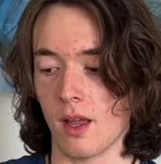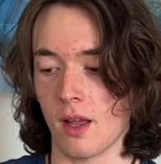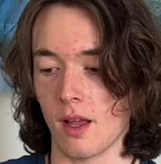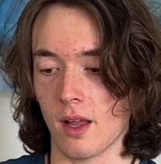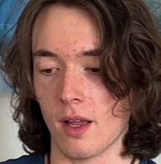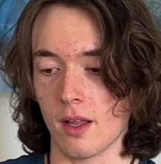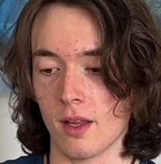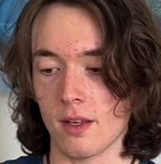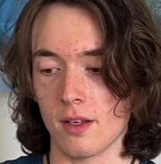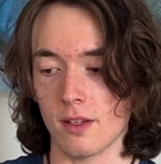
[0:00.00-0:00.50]

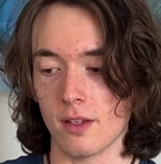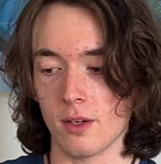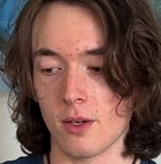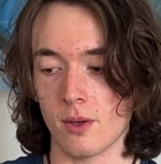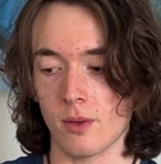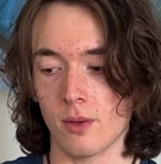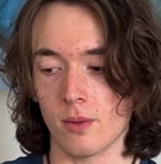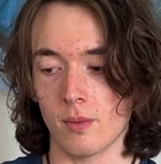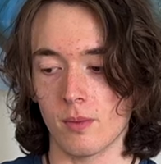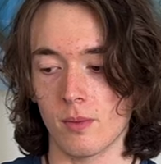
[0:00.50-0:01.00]
And you
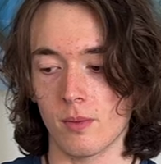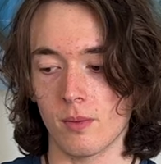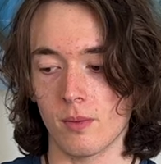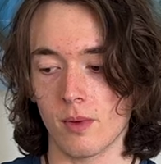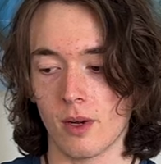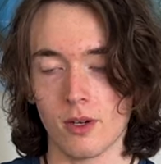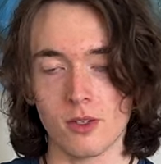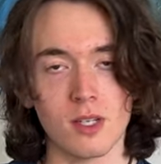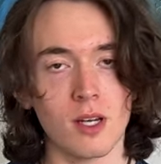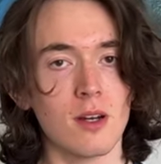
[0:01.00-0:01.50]
know,
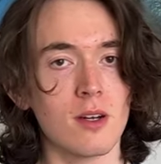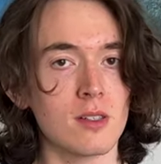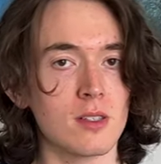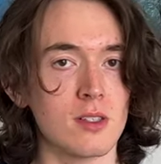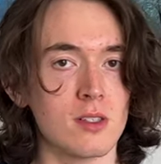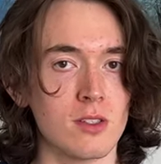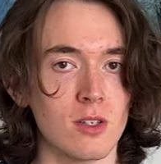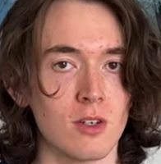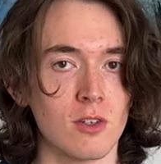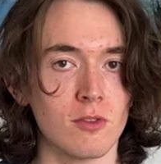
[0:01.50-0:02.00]
Arc'teryx
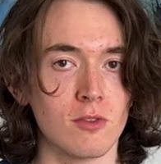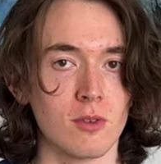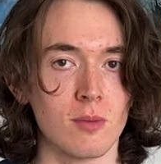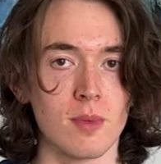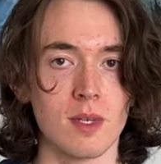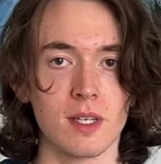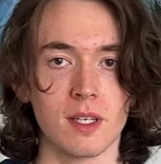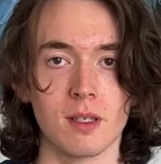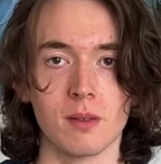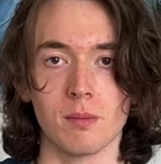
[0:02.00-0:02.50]
is known for
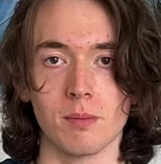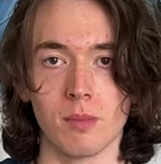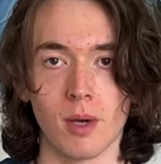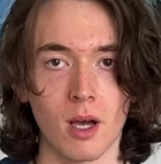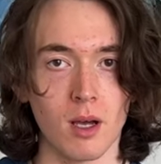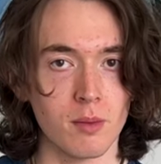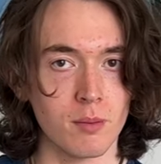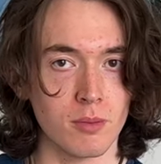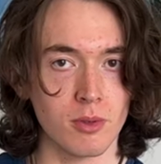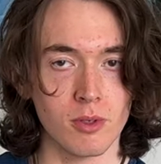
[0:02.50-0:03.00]
making
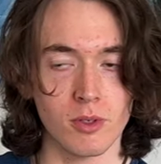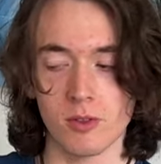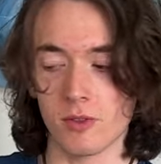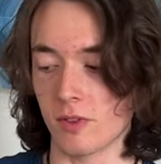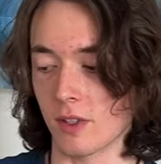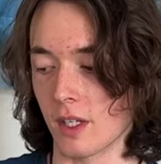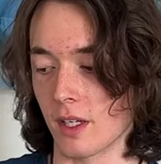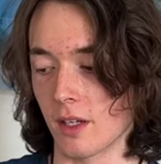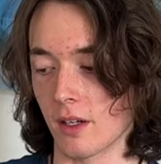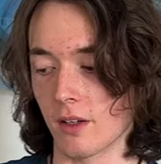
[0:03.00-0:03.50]
bomb-proof
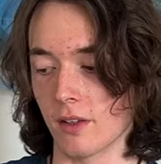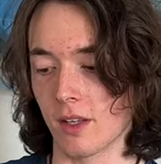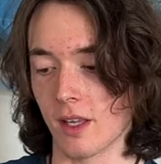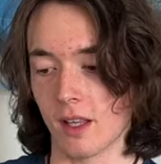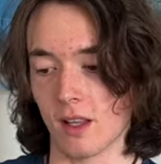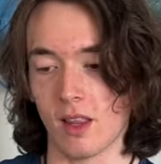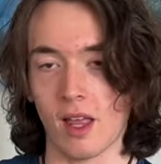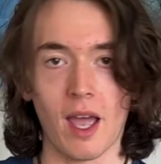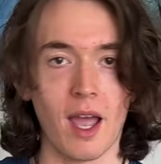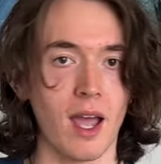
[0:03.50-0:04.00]
gear
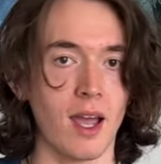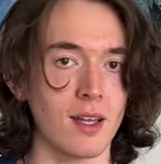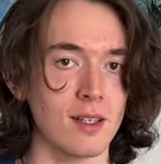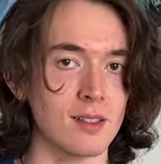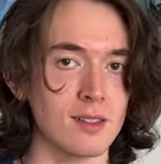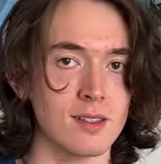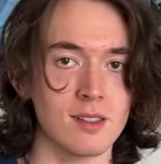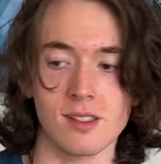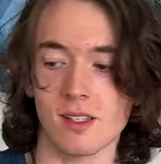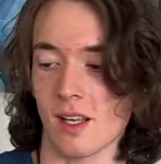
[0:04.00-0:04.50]
that
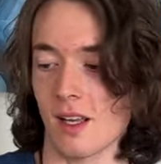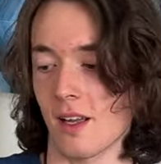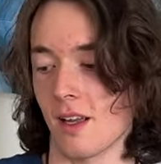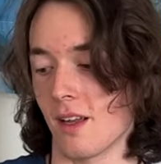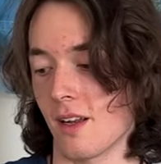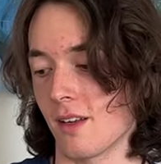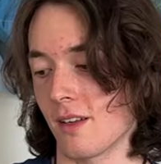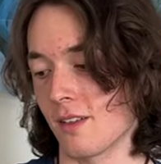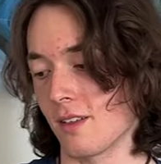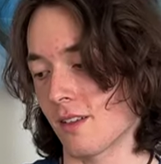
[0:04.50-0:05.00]
lasts
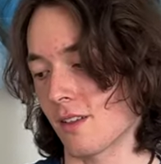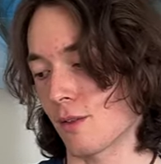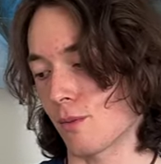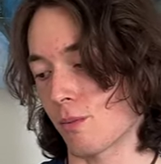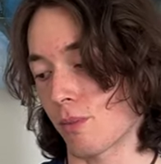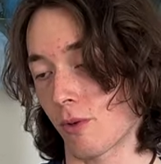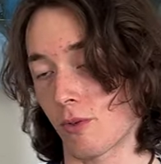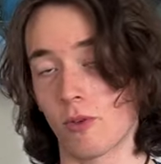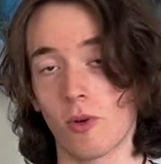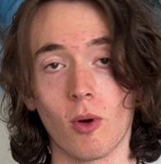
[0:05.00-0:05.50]
and
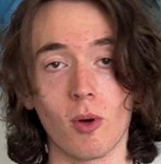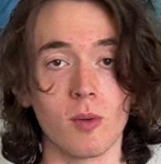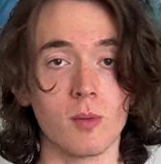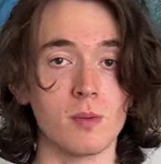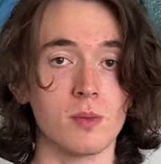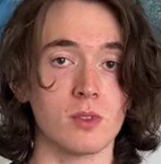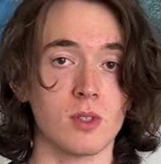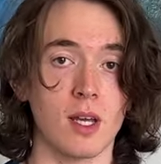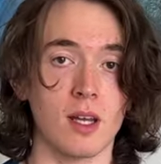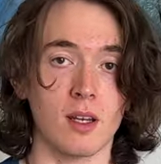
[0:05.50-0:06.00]

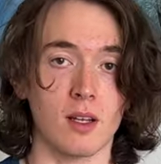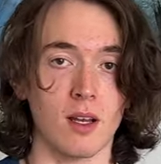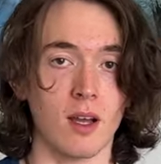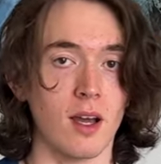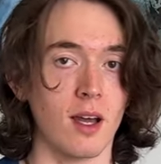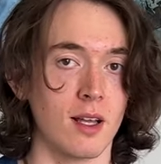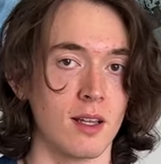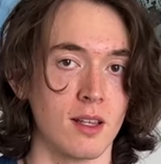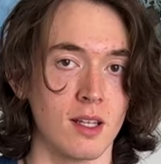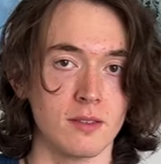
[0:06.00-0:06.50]
performs at a
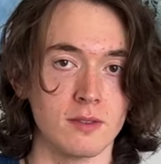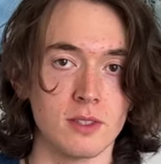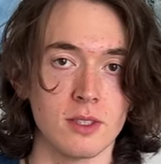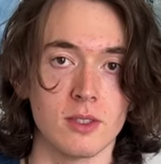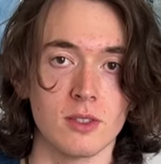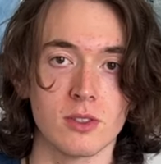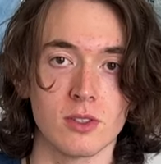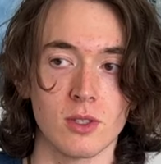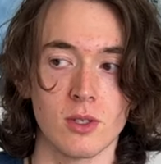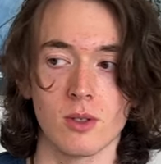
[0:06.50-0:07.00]
high
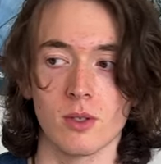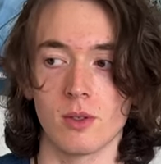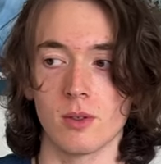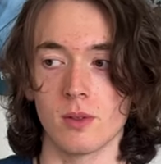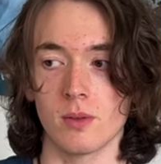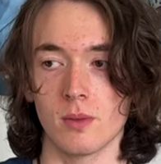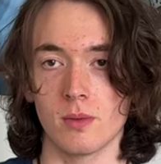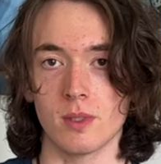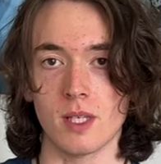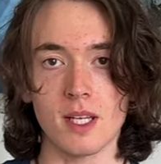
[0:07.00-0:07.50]
level.
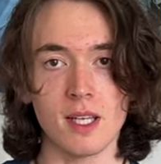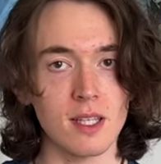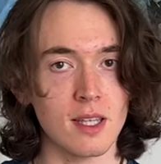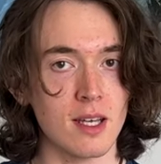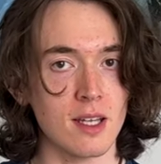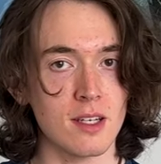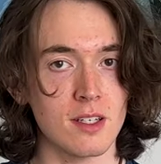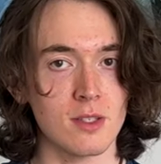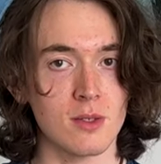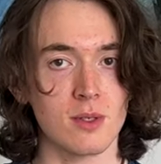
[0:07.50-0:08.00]
So taking
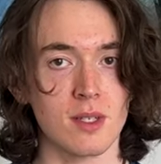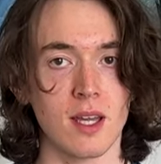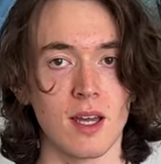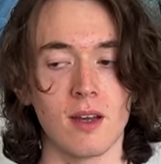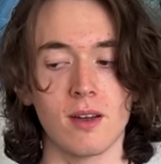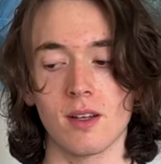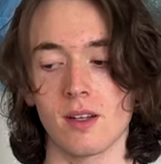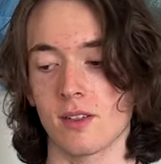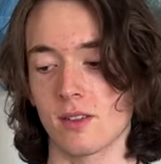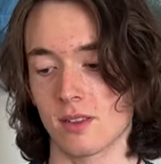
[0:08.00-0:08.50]
that into
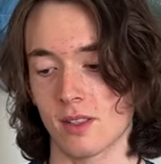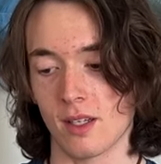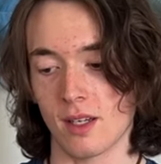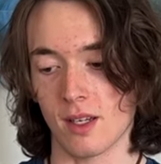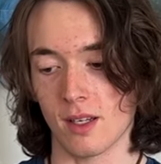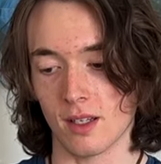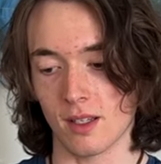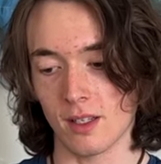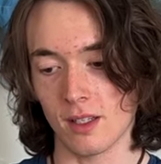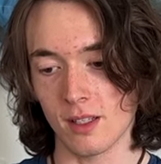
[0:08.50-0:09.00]
account, I was
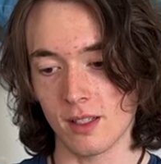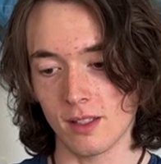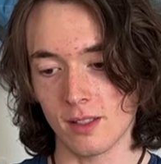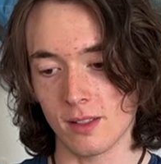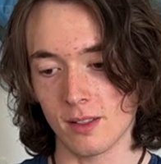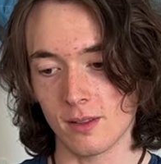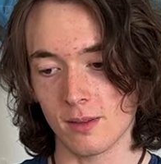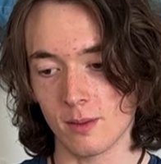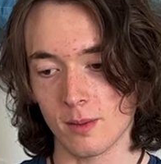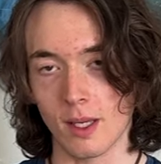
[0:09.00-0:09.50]
like,
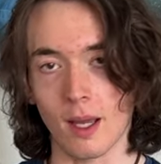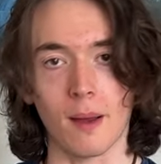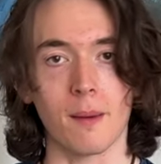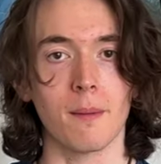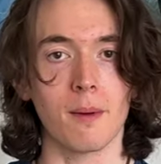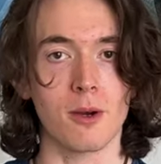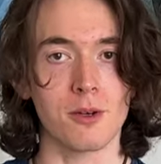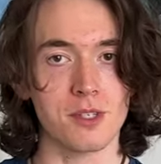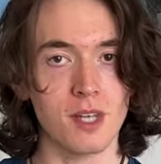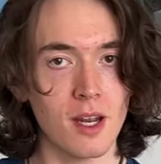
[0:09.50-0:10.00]
yeah,
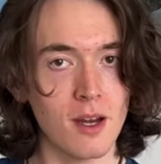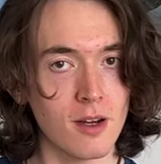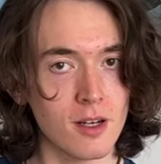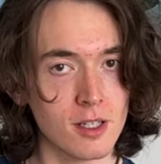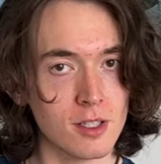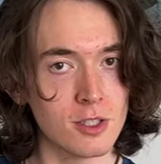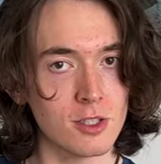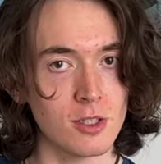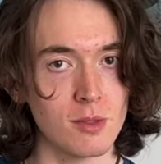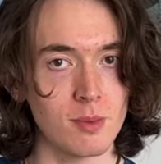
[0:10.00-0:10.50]

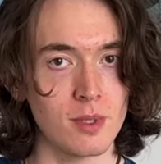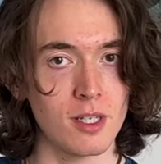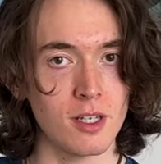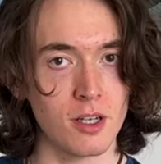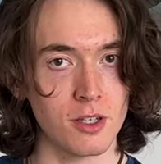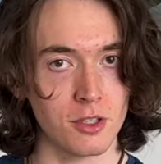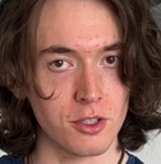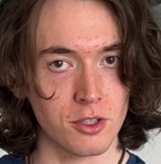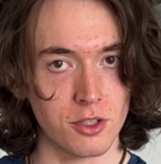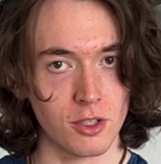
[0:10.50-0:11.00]
Arc'teryx should be
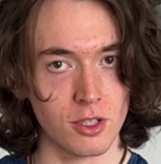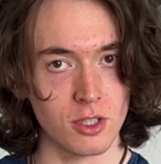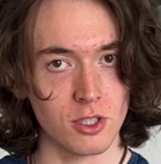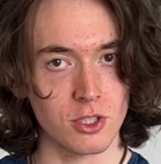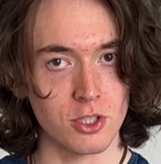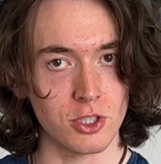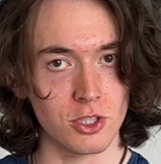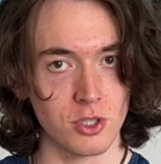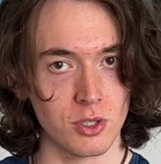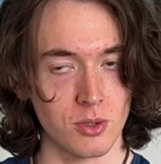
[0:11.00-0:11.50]
a good
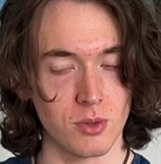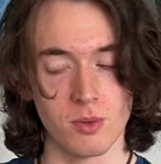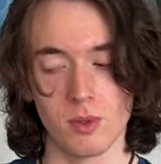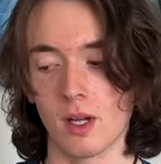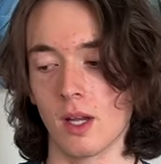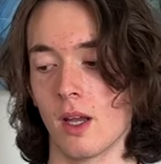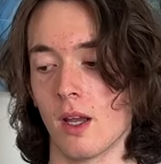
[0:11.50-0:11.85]
shoe